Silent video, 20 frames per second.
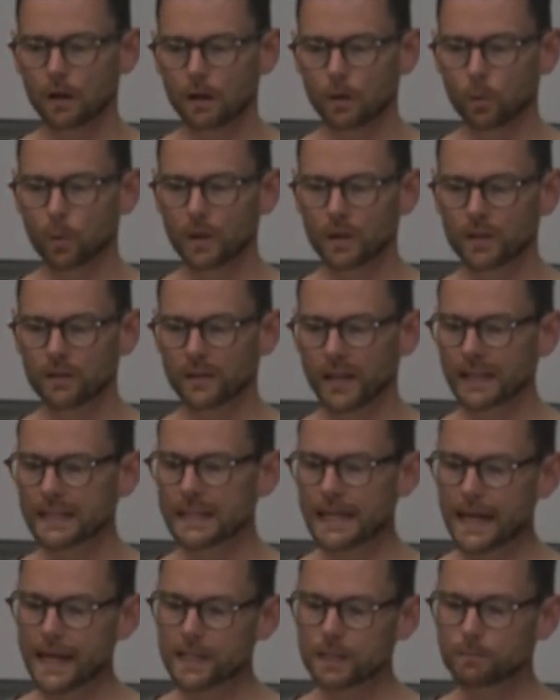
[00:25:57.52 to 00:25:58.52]
will in
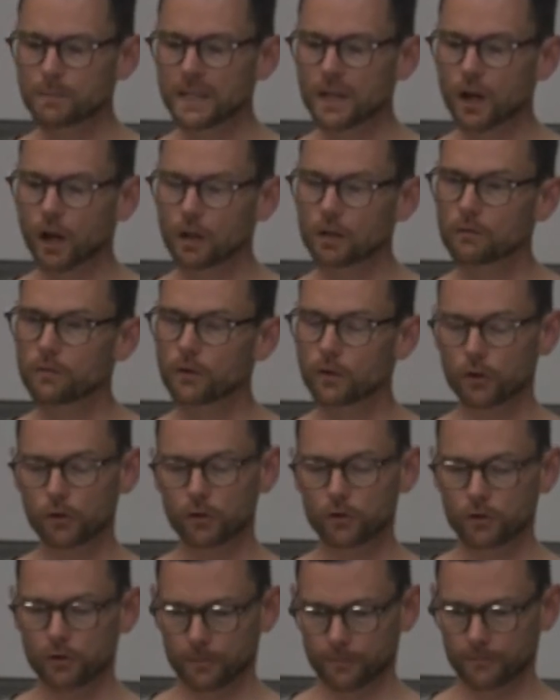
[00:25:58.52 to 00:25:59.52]
that case be gone for
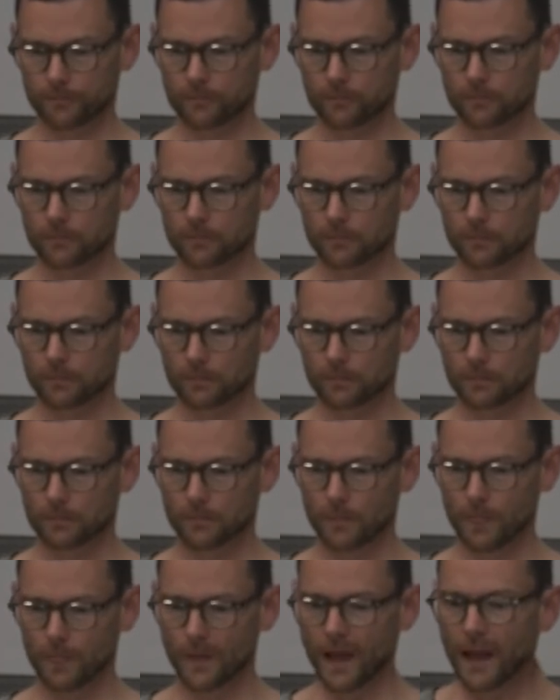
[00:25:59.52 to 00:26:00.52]
good,
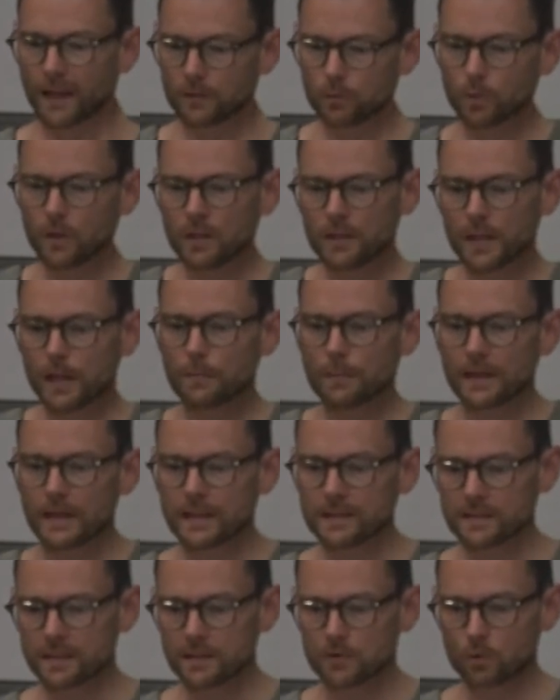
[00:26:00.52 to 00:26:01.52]
as will the
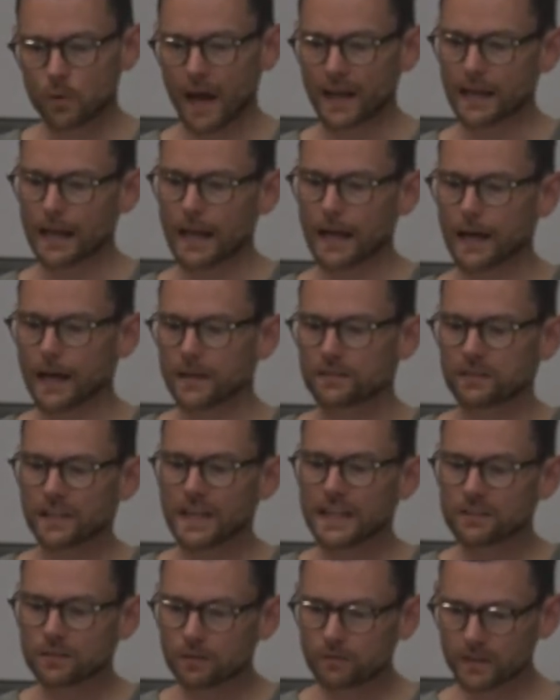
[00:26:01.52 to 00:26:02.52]
ability to analyze and
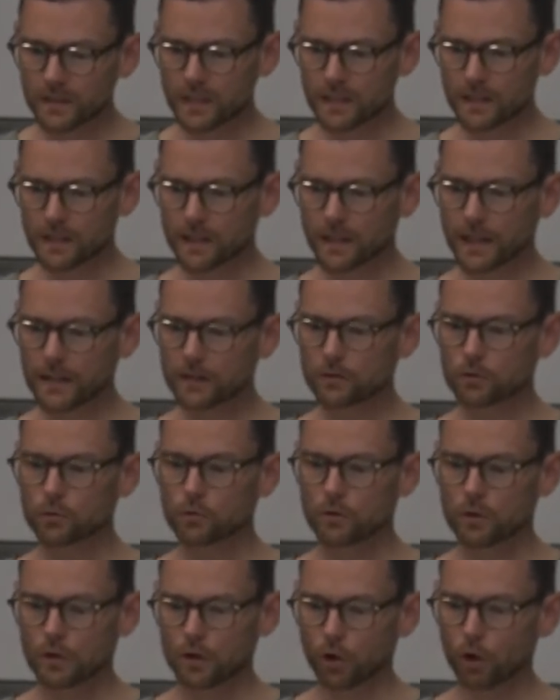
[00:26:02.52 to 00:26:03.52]
intervene into
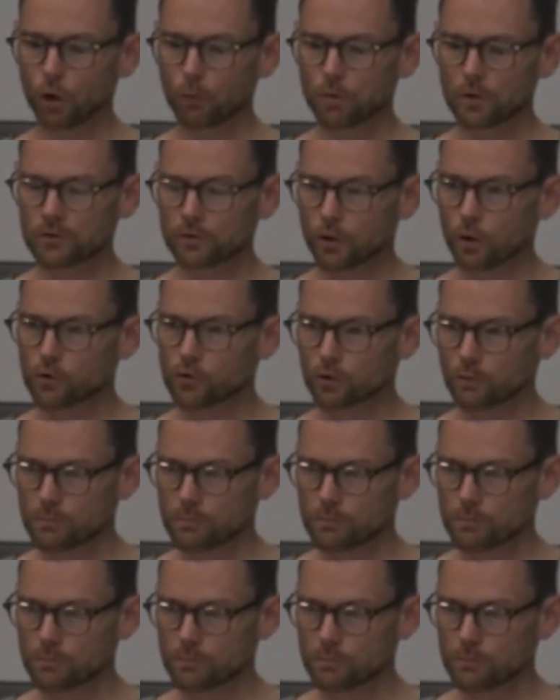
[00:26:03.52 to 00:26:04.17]
the global social